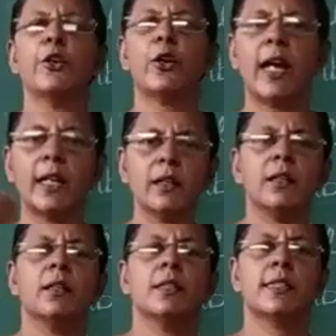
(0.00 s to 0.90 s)
You
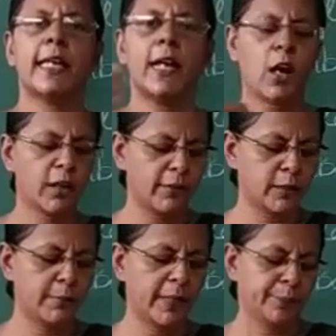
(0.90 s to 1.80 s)
can say along
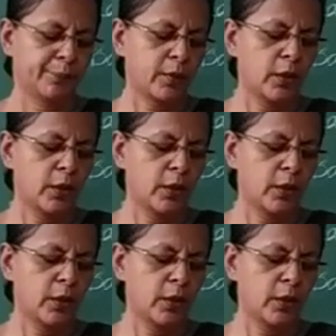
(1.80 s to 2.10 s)
with me.